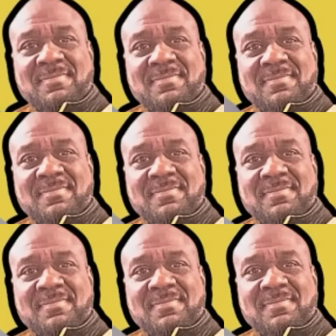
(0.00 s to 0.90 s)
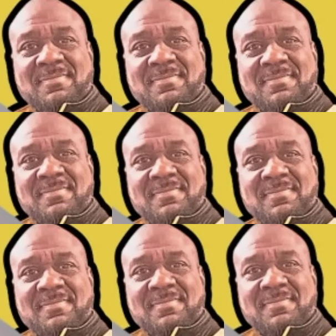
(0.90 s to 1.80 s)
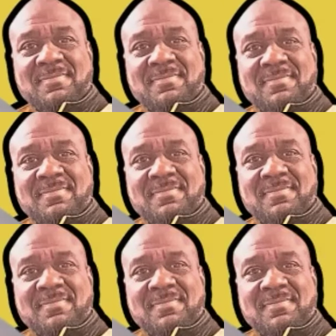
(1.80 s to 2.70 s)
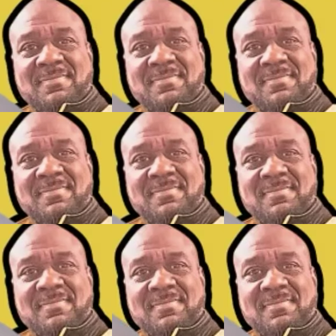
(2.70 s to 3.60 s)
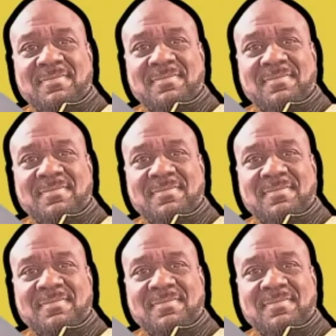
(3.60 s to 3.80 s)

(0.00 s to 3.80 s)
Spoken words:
The person shown says nothing.